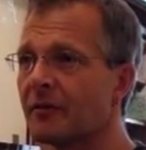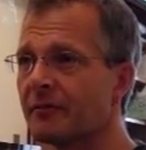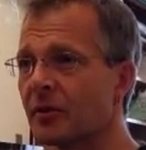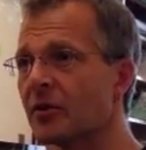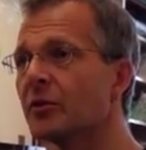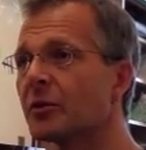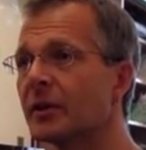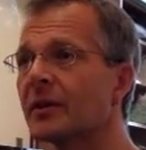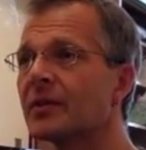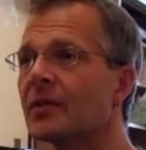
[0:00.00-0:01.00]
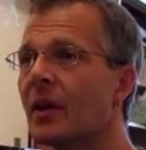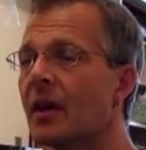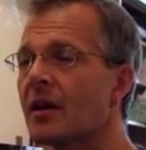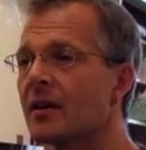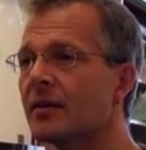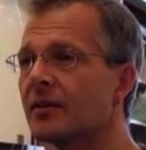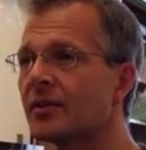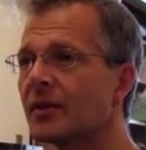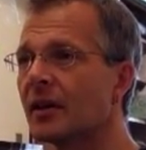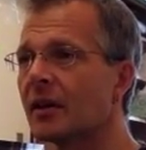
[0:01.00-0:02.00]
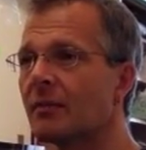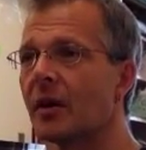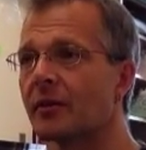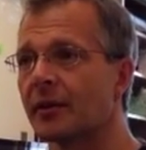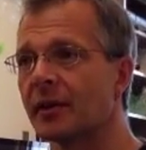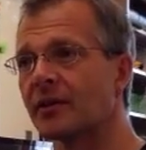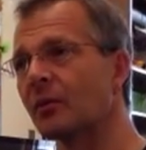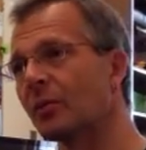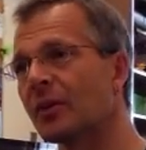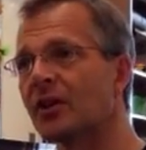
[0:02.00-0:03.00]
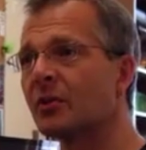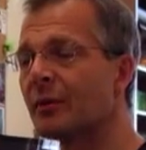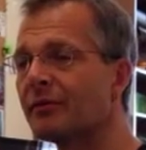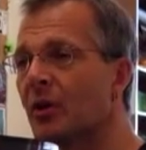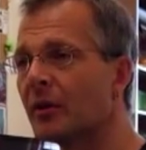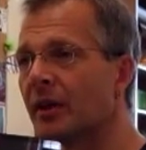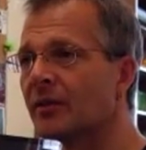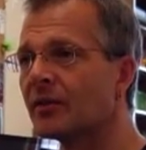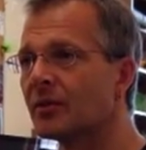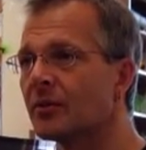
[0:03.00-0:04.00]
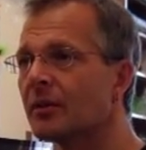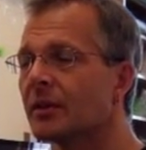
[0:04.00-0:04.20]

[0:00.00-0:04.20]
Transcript: for nutrients and other things that would potentially be flowing into